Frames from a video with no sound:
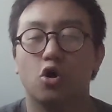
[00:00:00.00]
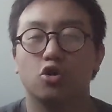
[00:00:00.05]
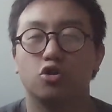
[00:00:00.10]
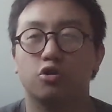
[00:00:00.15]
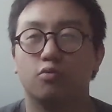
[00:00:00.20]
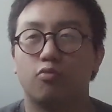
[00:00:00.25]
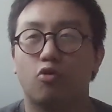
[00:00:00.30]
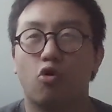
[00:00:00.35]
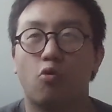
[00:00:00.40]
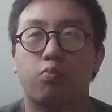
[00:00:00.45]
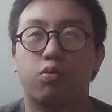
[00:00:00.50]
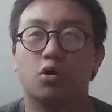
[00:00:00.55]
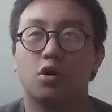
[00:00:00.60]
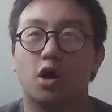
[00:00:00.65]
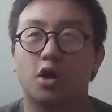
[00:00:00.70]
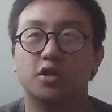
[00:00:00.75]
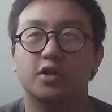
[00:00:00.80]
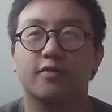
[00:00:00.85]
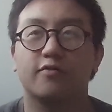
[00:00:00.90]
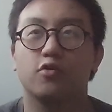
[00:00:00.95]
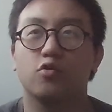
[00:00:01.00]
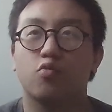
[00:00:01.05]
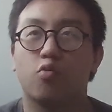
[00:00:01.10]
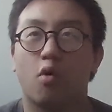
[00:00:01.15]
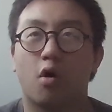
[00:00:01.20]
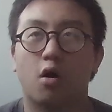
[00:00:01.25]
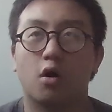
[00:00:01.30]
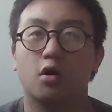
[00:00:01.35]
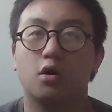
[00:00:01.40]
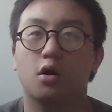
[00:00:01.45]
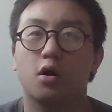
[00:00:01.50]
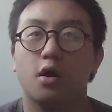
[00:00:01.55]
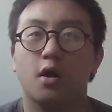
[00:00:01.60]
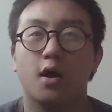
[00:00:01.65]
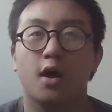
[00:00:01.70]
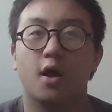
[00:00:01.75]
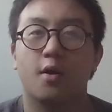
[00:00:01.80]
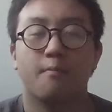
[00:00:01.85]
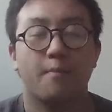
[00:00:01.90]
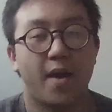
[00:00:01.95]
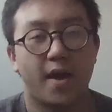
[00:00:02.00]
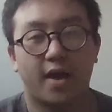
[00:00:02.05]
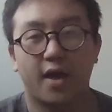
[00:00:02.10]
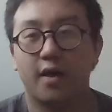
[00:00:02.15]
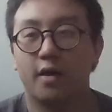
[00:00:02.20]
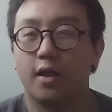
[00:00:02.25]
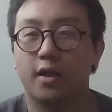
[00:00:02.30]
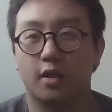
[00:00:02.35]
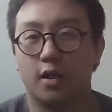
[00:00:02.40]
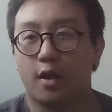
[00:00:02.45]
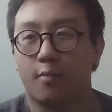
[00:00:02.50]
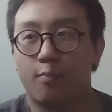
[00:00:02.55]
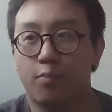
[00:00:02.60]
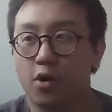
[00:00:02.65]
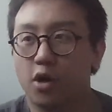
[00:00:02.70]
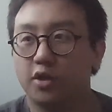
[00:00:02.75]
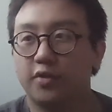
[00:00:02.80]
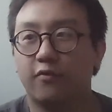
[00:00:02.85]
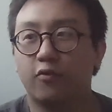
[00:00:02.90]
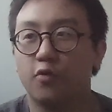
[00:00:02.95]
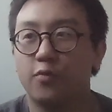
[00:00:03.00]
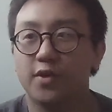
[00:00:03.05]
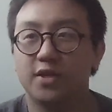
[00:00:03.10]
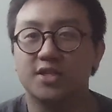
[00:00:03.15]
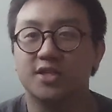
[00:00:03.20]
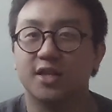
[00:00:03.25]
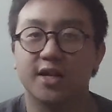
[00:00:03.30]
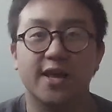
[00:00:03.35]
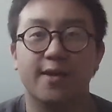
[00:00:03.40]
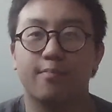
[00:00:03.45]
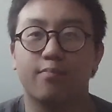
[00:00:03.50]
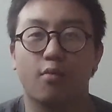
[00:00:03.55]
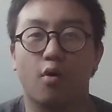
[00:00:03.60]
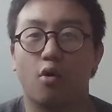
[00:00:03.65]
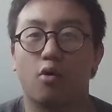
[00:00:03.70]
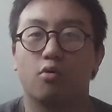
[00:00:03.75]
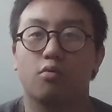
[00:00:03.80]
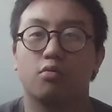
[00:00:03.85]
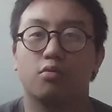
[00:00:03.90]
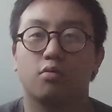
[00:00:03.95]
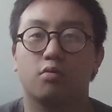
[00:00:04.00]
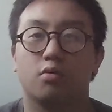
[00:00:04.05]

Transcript: The more productive you are, making productive could be sleep, bro.